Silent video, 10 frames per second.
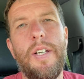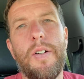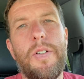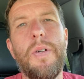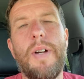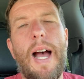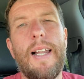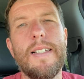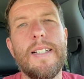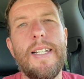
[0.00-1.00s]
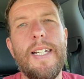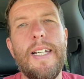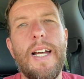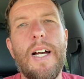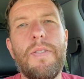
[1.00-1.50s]
2 gallons of
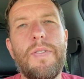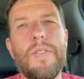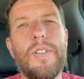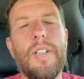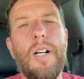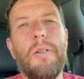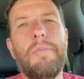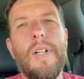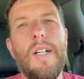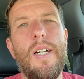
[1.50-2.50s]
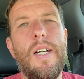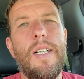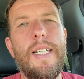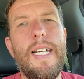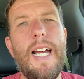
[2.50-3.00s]
DEF. So
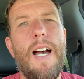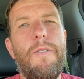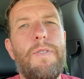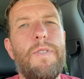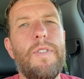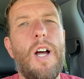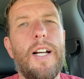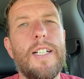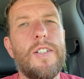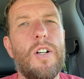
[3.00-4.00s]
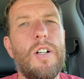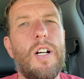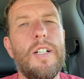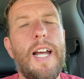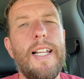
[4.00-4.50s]
DEF, not a concern
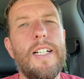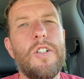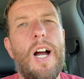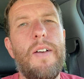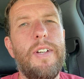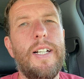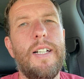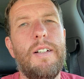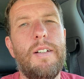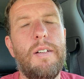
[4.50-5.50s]
on daily driving.